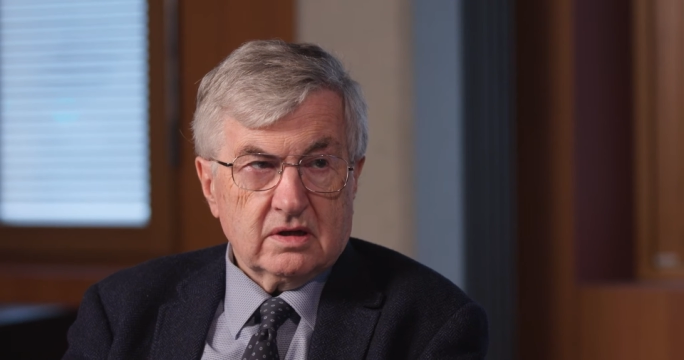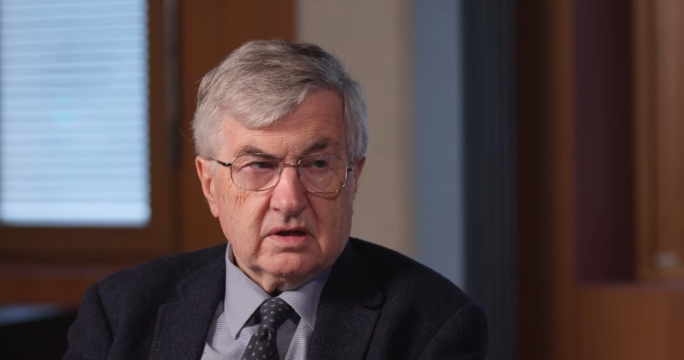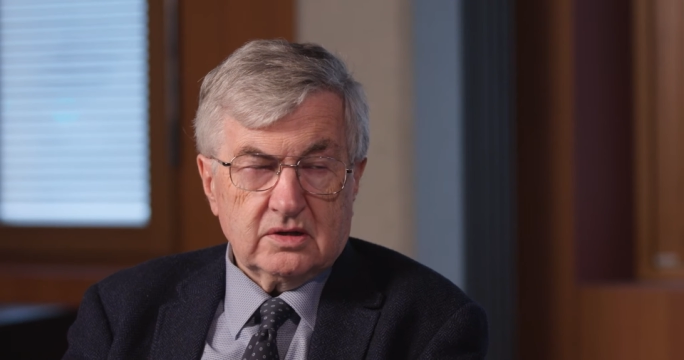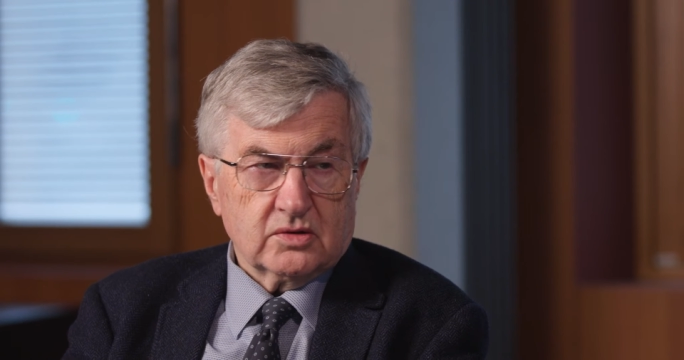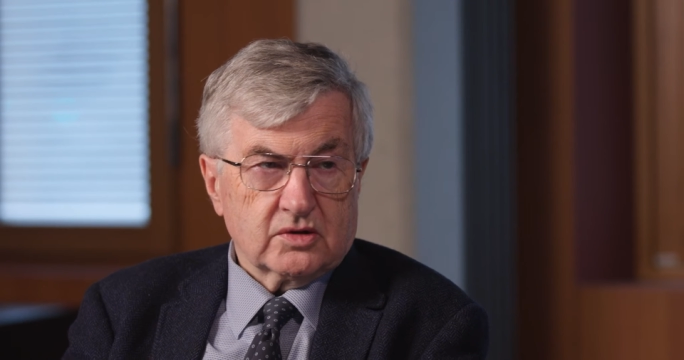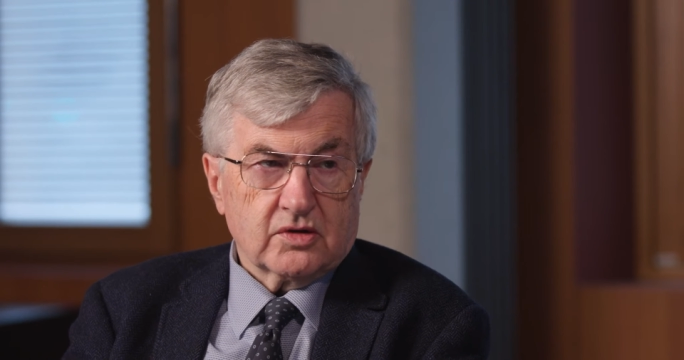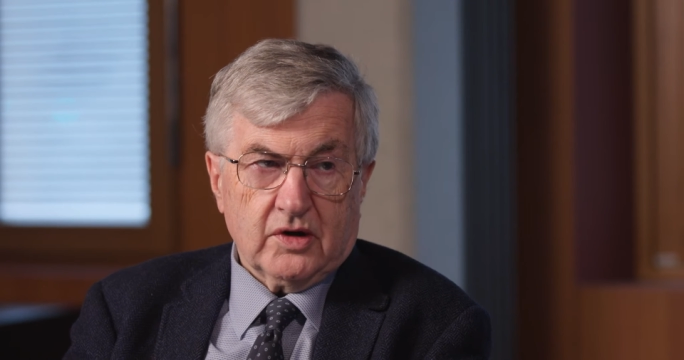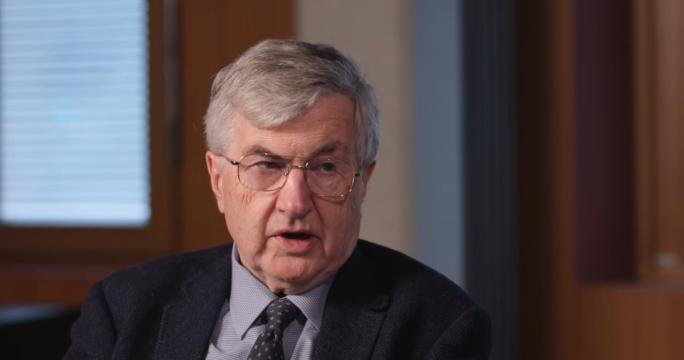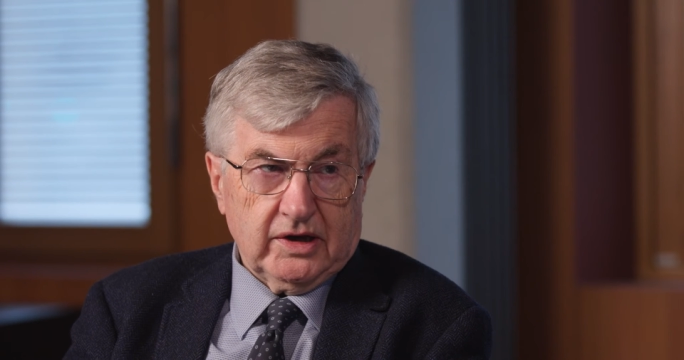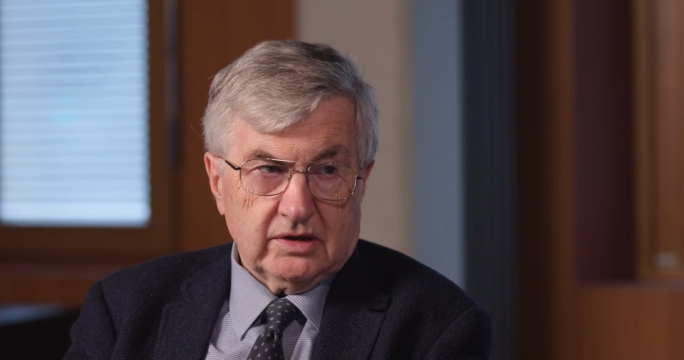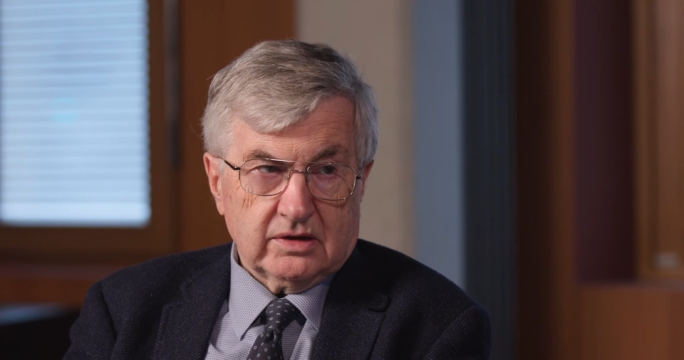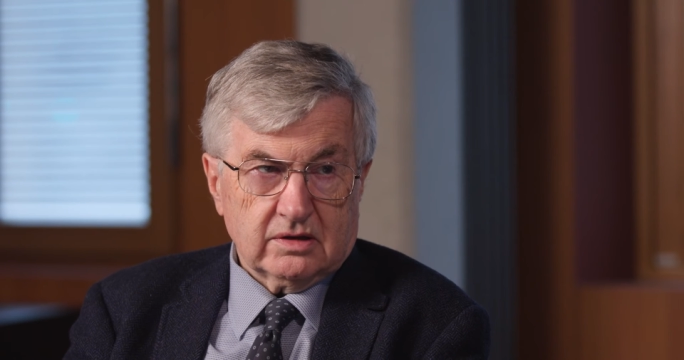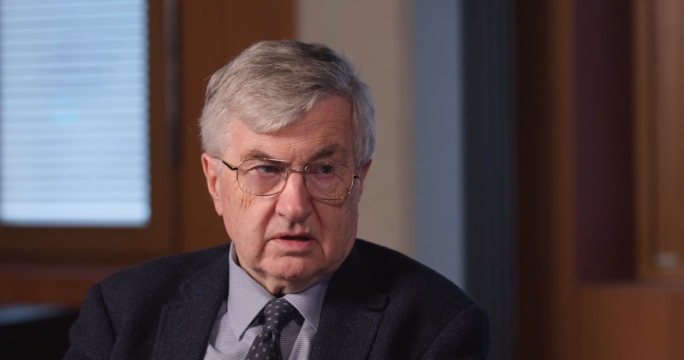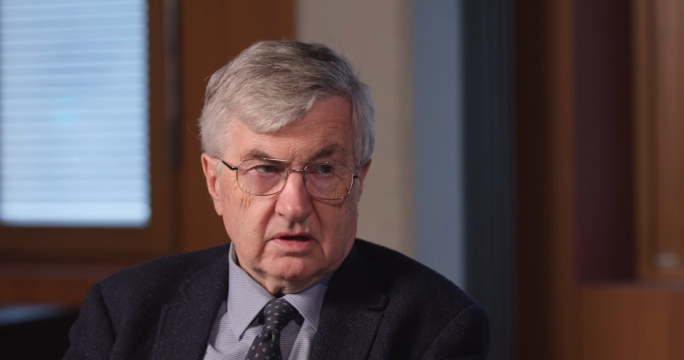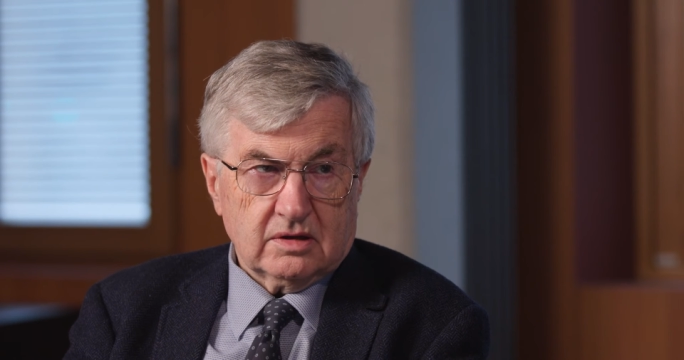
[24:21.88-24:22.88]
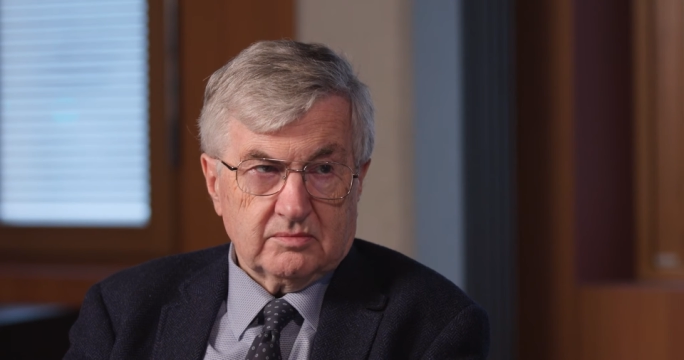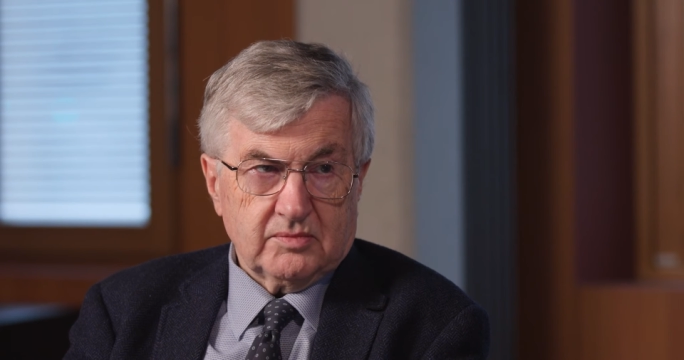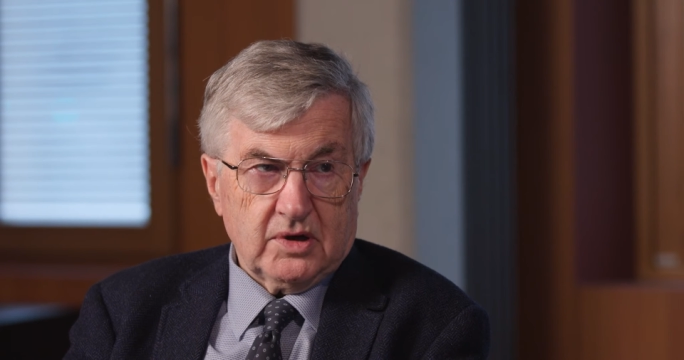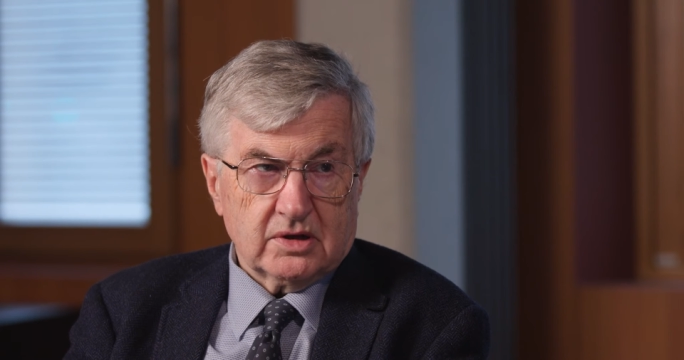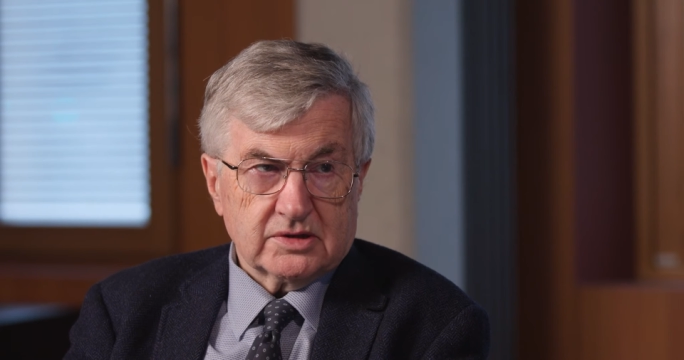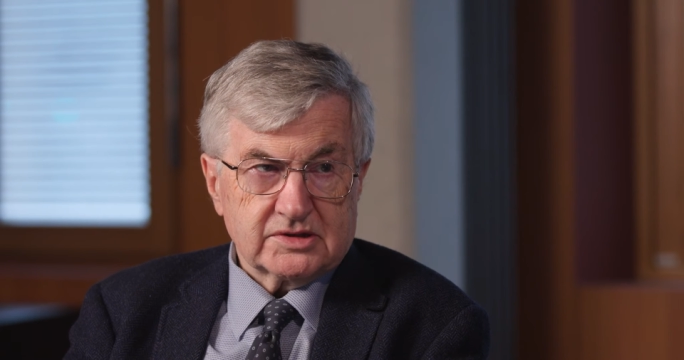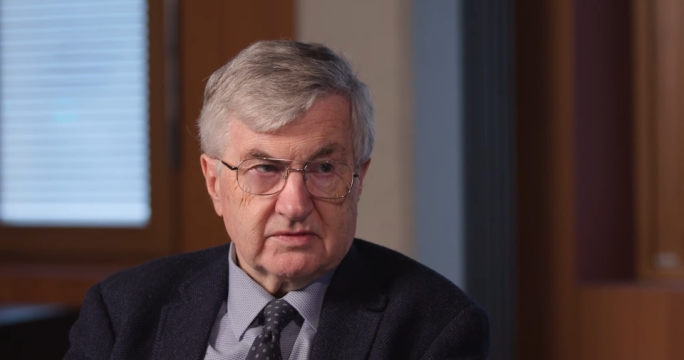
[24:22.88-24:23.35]
Ukraine and
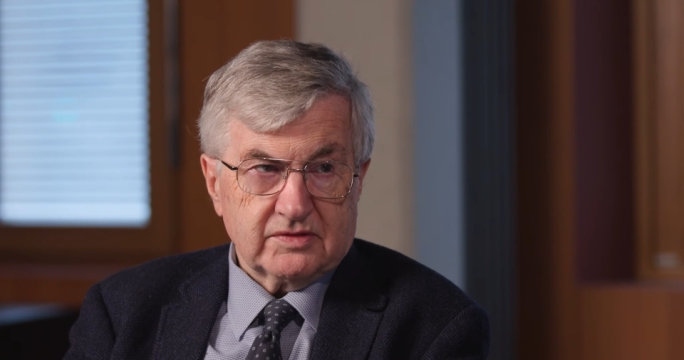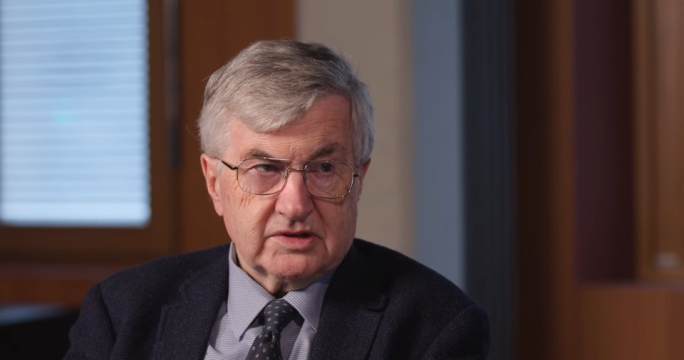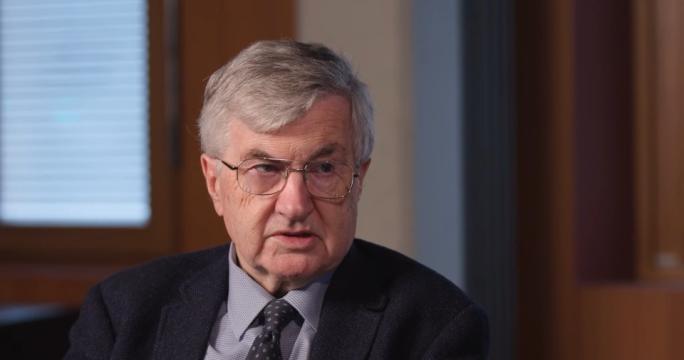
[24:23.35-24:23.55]
parts of